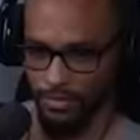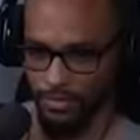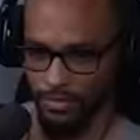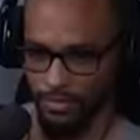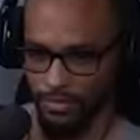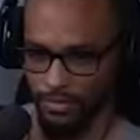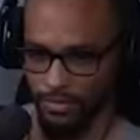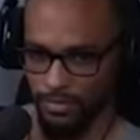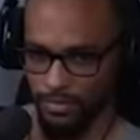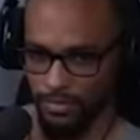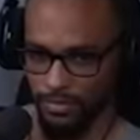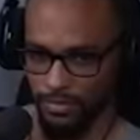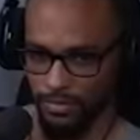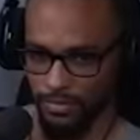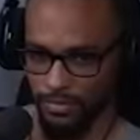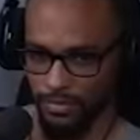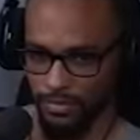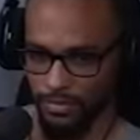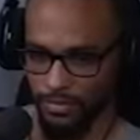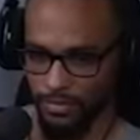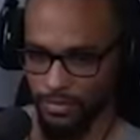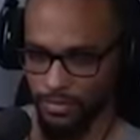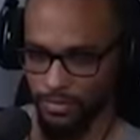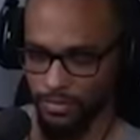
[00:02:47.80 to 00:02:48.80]

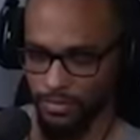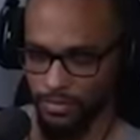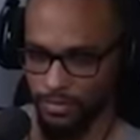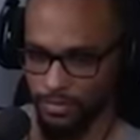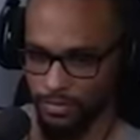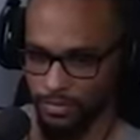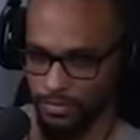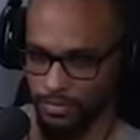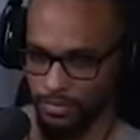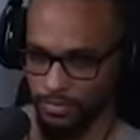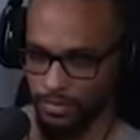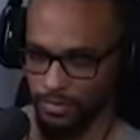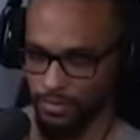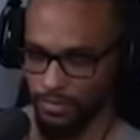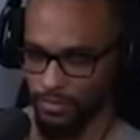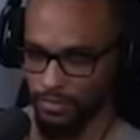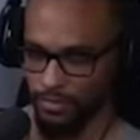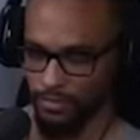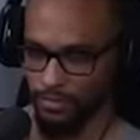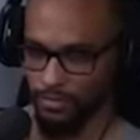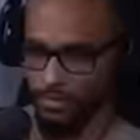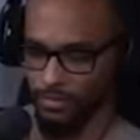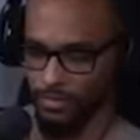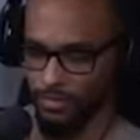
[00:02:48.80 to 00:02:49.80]

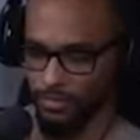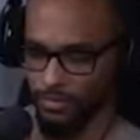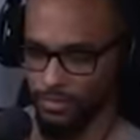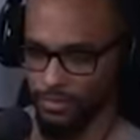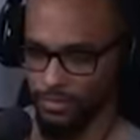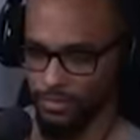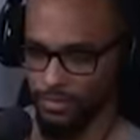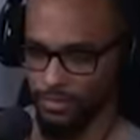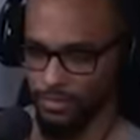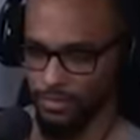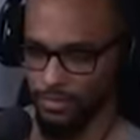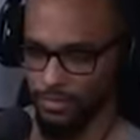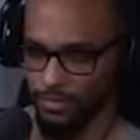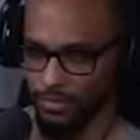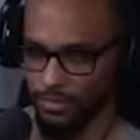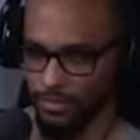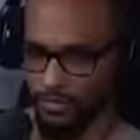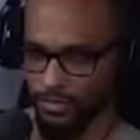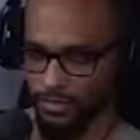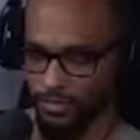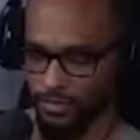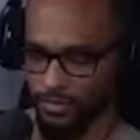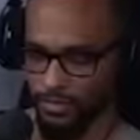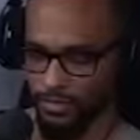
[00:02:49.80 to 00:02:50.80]

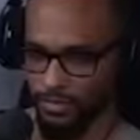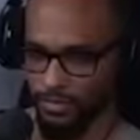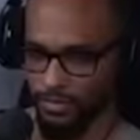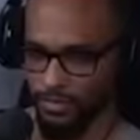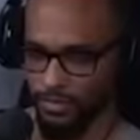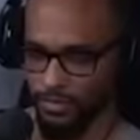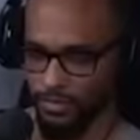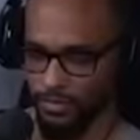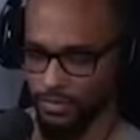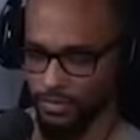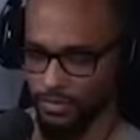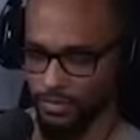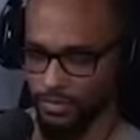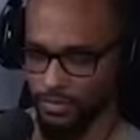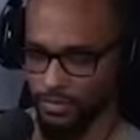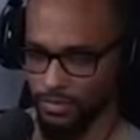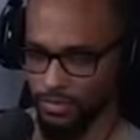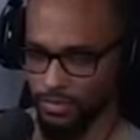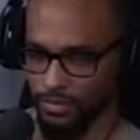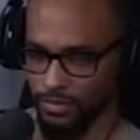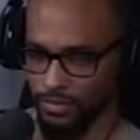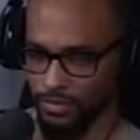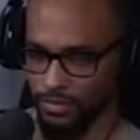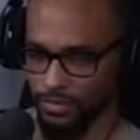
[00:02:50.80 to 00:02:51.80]

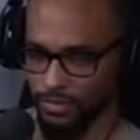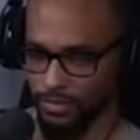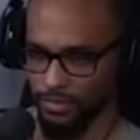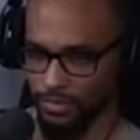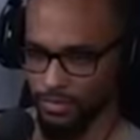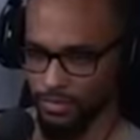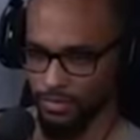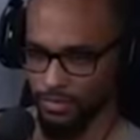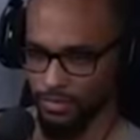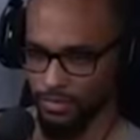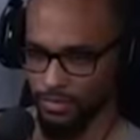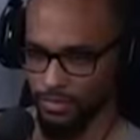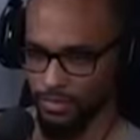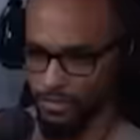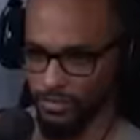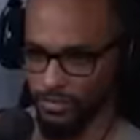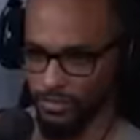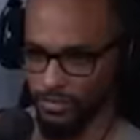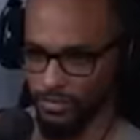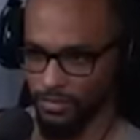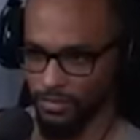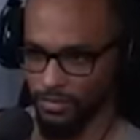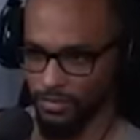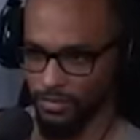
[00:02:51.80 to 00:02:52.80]

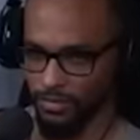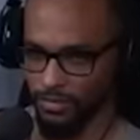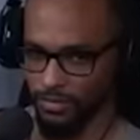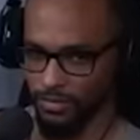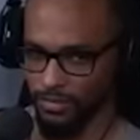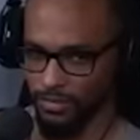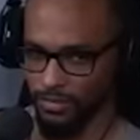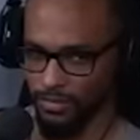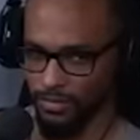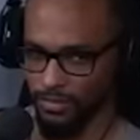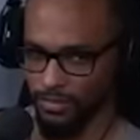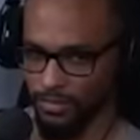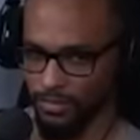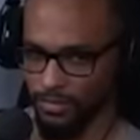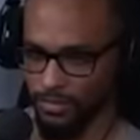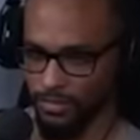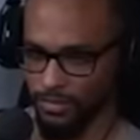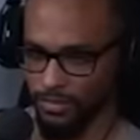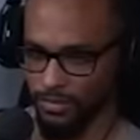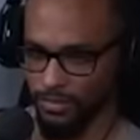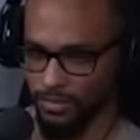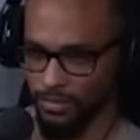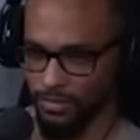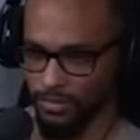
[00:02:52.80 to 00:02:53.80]

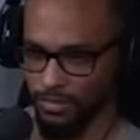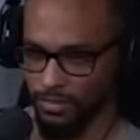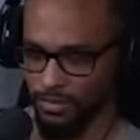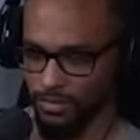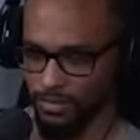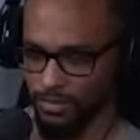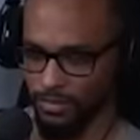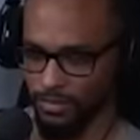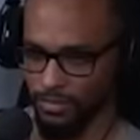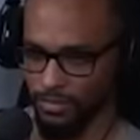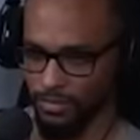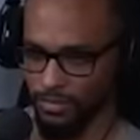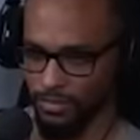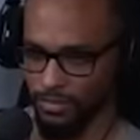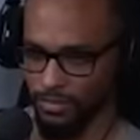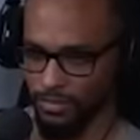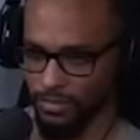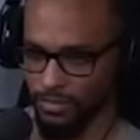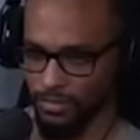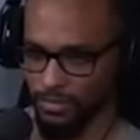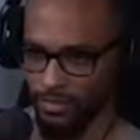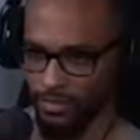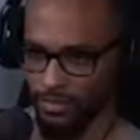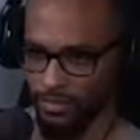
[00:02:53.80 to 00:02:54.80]

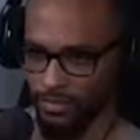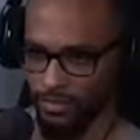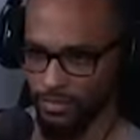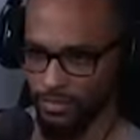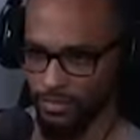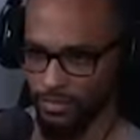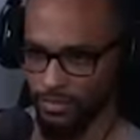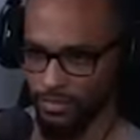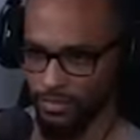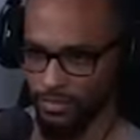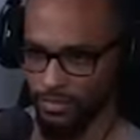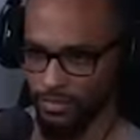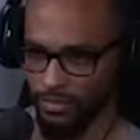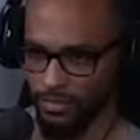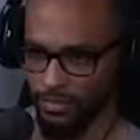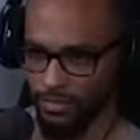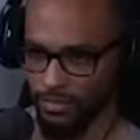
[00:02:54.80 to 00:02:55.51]
(silence)